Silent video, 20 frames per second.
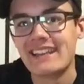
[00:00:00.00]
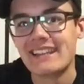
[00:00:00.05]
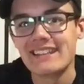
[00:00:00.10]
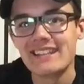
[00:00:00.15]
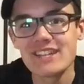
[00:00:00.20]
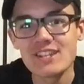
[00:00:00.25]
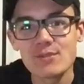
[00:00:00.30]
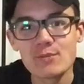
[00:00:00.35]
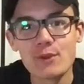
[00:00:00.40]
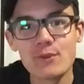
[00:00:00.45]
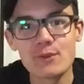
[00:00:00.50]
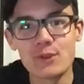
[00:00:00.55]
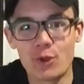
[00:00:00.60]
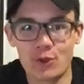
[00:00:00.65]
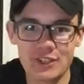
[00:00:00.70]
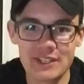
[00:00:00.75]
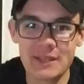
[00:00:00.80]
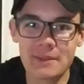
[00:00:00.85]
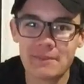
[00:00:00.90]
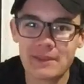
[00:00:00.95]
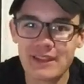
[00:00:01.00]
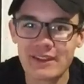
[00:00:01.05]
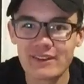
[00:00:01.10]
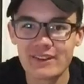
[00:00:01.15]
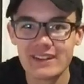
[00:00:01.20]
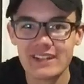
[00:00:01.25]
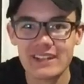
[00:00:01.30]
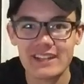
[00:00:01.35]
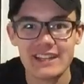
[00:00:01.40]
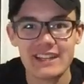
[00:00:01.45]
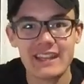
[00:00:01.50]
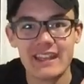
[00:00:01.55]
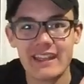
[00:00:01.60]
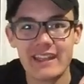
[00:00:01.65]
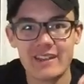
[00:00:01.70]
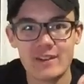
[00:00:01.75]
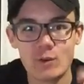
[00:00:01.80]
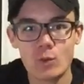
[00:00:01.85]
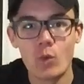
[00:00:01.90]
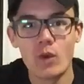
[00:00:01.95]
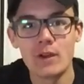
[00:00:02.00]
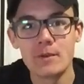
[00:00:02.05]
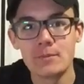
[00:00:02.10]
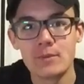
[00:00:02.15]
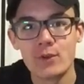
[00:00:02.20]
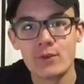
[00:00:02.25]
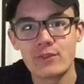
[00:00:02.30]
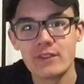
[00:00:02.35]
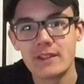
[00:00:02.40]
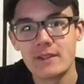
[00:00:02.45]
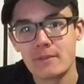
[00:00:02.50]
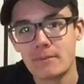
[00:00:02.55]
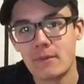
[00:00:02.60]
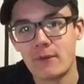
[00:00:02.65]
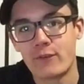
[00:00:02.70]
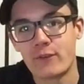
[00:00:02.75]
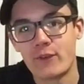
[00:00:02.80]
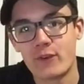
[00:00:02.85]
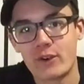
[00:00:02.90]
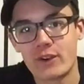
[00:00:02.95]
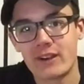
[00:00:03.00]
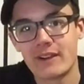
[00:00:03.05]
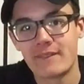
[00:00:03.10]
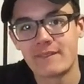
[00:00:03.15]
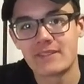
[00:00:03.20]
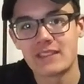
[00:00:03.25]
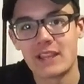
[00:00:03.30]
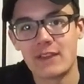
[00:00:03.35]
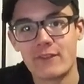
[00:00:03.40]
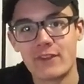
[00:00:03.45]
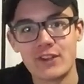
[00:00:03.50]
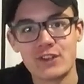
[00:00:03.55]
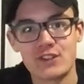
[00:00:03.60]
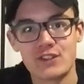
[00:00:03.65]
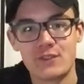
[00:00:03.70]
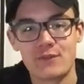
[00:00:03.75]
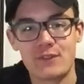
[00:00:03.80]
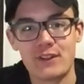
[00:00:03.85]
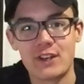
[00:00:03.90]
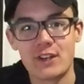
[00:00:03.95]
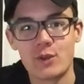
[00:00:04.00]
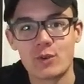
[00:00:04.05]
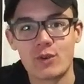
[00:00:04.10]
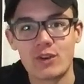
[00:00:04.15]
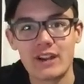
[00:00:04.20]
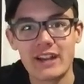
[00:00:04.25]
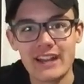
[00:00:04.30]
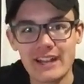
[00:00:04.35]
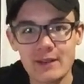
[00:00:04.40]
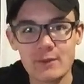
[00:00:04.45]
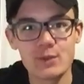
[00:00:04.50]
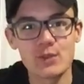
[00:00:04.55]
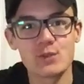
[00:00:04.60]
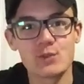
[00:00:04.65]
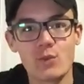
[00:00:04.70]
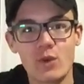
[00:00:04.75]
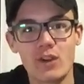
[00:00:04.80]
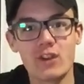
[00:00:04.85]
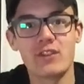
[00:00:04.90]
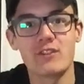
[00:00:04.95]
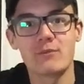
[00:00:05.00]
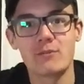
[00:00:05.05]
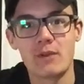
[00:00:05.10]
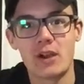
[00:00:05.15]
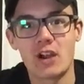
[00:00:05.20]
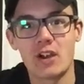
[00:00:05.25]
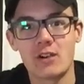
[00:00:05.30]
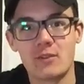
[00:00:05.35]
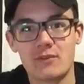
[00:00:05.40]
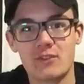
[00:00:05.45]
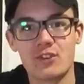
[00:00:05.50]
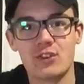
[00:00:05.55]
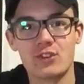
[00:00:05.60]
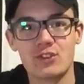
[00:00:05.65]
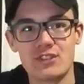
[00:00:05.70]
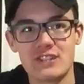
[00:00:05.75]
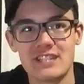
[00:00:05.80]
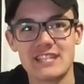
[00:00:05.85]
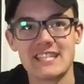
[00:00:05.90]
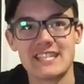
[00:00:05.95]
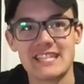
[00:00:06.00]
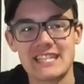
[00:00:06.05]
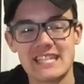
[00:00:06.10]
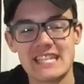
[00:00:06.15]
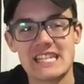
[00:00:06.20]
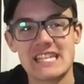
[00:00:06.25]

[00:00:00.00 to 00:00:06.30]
This movie only appeared in 1 movie before Avengers: Infinity War, and it was one of Marvel's